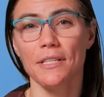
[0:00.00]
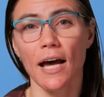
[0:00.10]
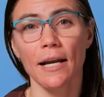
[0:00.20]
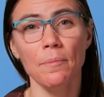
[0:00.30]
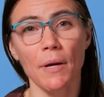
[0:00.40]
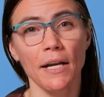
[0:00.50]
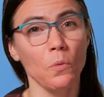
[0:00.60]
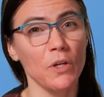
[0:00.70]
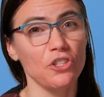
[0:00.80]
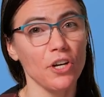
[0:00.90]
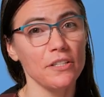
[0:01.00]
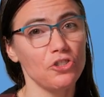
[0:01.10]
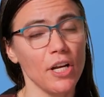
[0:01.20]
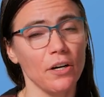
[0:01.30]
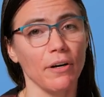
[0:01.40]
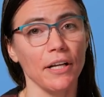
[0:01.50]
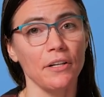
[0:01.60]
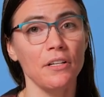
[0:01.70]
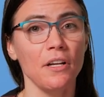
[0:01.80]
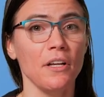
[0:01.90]
that embedding we just
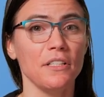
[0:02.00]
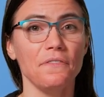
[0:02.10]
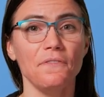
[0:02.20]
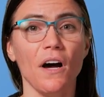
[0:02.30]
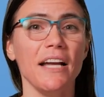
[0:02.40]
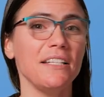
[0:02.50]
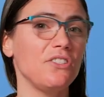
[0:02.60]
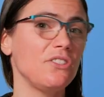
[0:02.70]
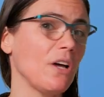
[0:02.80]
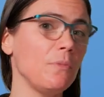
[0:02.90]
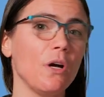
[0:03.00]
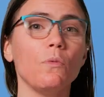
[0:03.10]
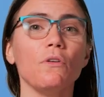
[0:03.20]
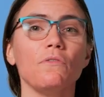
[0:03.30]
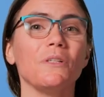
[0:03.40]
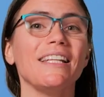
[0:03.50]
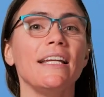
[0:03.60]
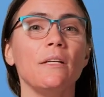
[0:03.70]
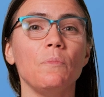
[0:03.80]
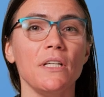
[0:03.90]
generated to find some number of
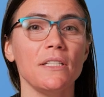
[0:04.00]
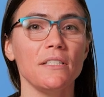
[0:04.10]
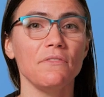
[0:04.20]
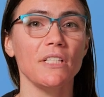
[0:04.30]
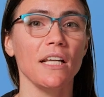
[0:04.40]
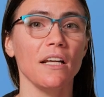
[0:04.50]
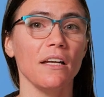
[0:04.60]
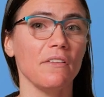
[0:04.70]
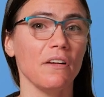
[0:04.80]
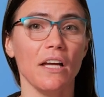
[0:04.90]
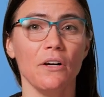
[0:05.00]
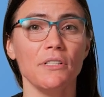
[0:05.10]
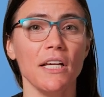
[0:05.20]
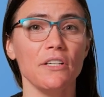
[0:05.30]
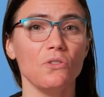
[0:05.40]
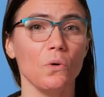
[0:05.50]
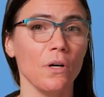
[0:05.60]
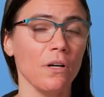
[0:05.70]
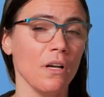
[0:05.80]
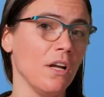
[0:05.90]
related pieces of data in our data
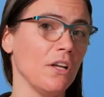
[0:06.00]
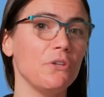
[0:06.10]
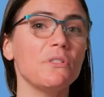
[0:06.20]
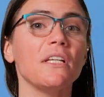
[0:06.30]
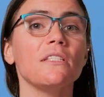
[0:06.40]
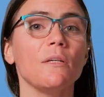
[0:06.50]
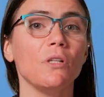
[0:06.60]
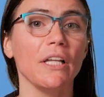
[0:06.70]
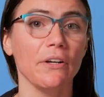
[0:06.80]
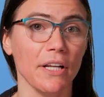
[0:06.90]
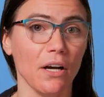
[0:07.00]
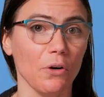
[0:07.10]
store using a similarity